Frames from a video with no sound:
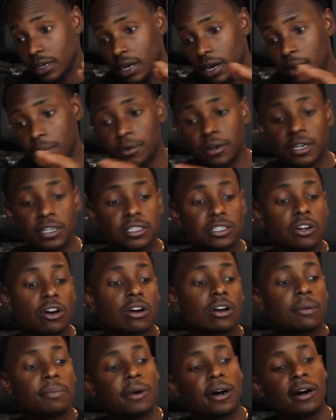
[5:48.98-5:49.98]
I'm gonna
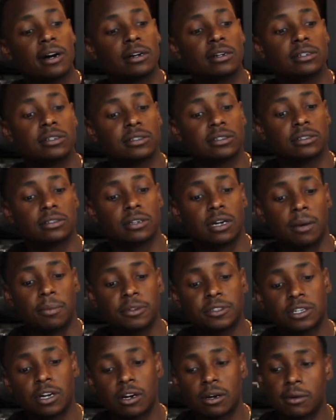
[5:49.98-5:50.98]
talk
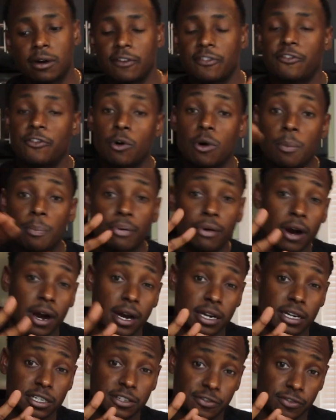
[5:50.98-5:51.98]
about 4
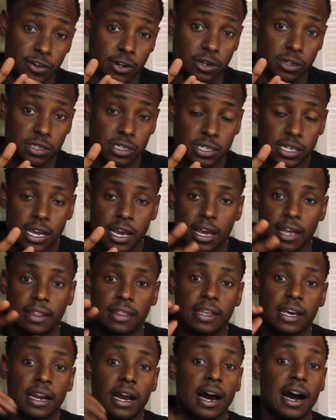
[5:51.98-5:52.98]
products first
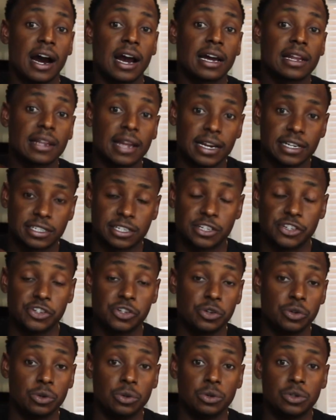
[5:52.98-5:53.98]
that I like to
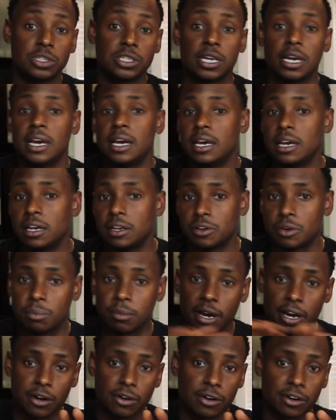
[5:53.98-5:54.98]
use no
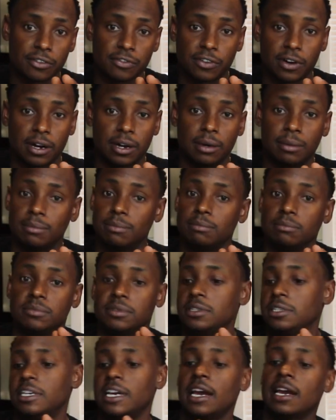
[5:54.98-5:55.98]
matter if
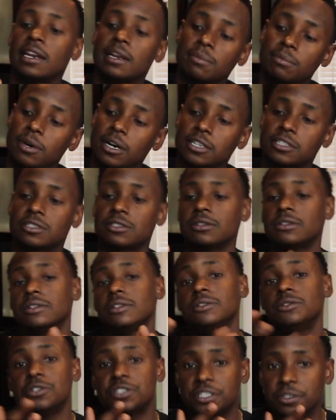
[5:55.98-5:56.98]
I'm gaining muscle,
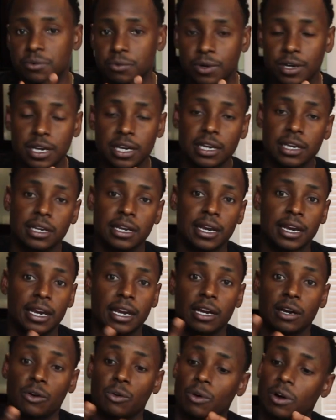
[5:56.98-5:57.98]
losing weight,
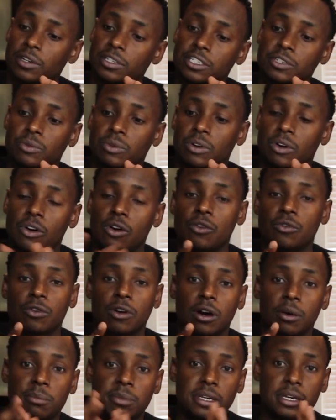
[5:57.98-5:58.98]
or I just want to
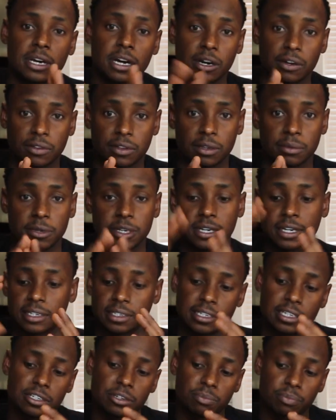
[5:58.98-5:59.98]
overall be healthy,
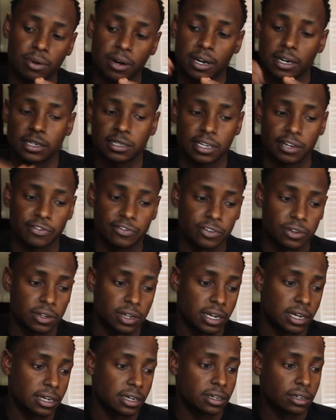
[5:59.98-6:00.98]
because these are products I feel
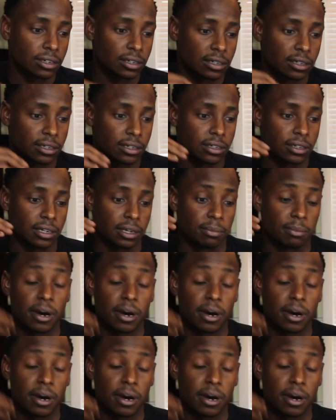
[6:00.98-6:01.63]
like, in